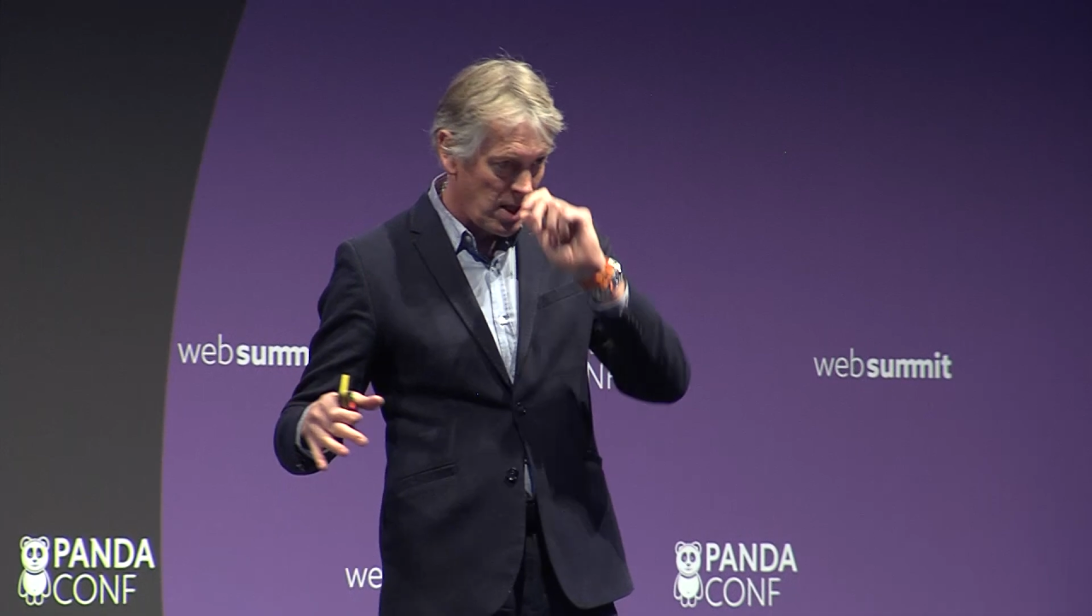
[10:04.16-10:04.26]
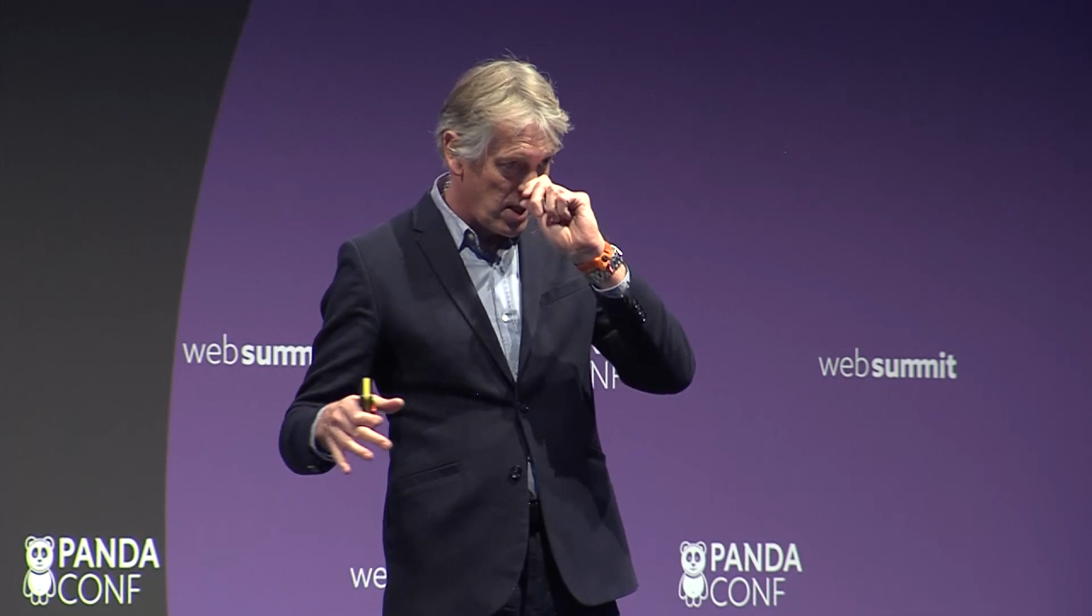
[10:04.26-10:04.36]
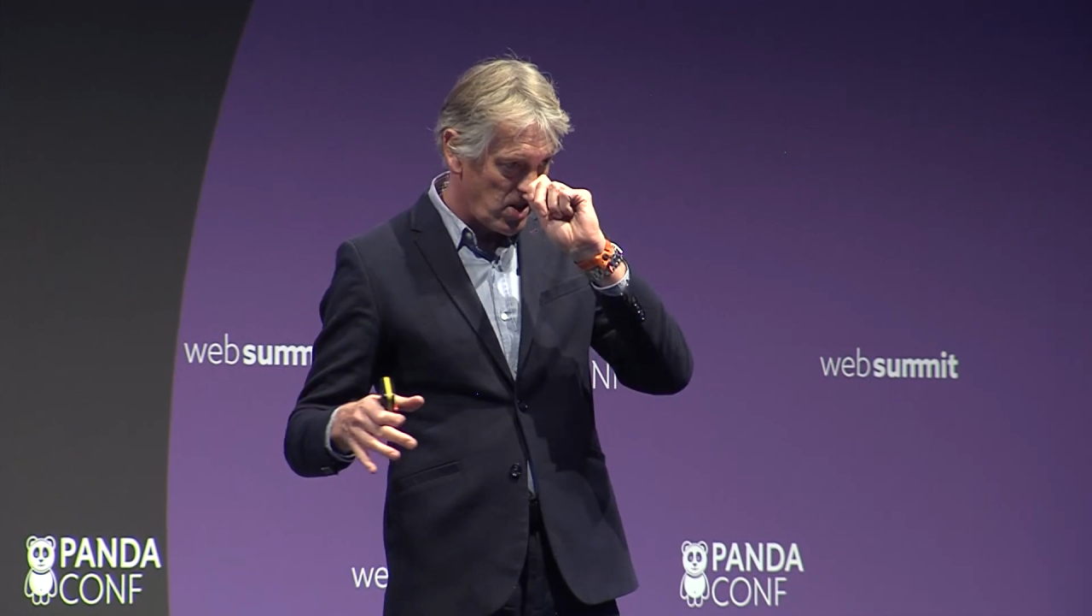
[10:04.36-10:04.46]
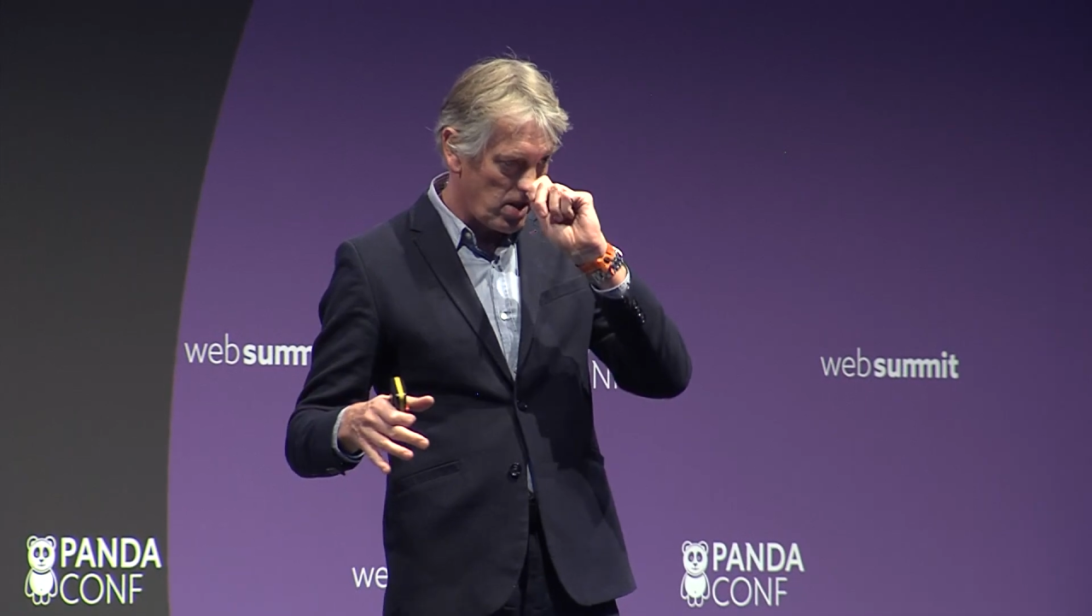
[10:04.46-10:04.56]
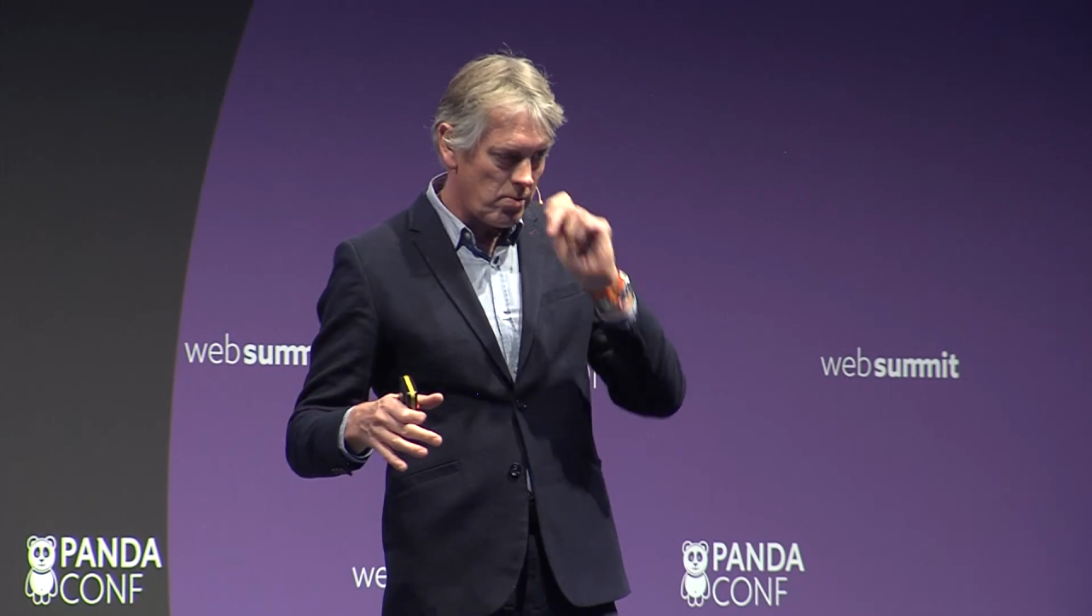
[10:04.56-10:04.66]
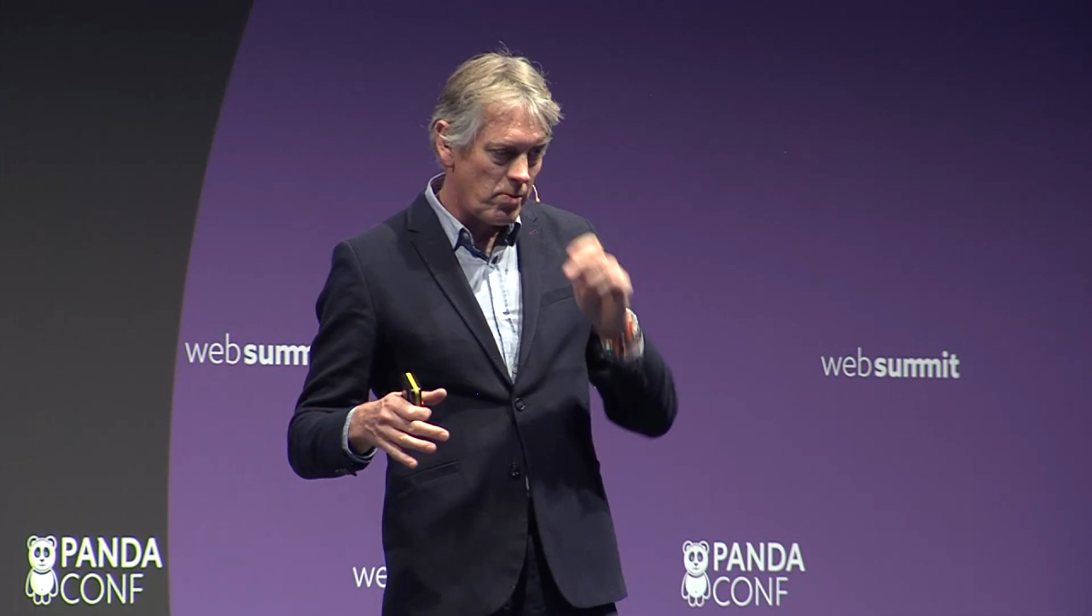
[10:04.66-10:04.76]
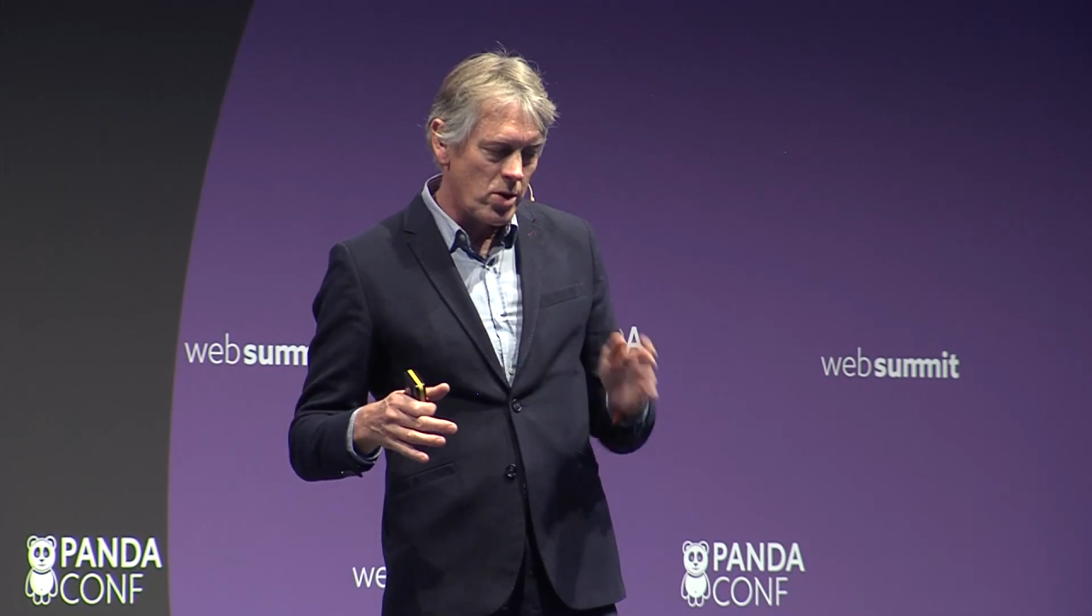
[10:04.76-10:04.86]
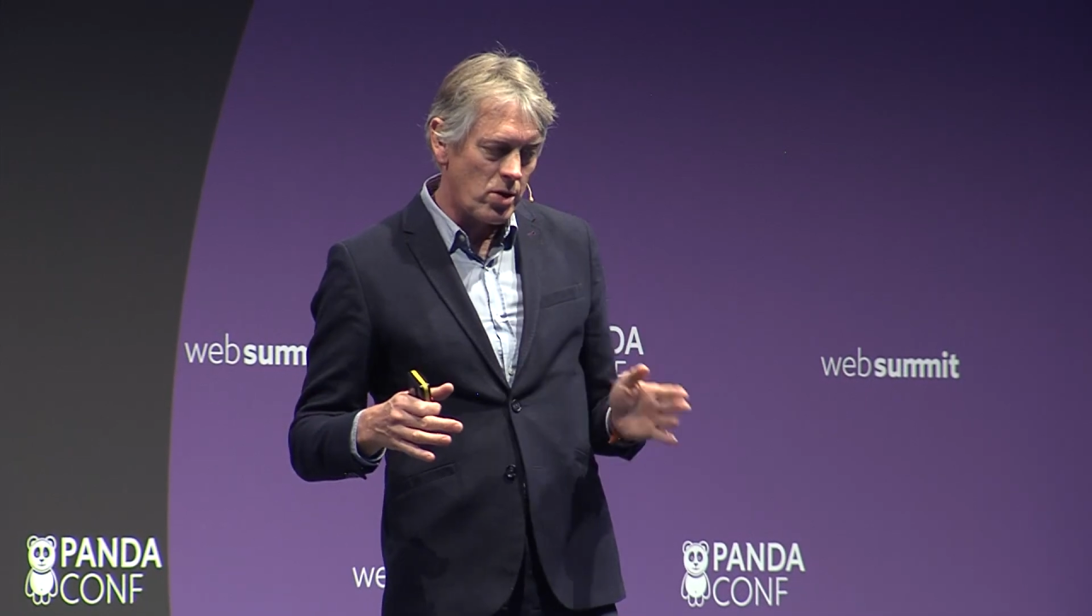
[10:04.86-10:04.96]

So the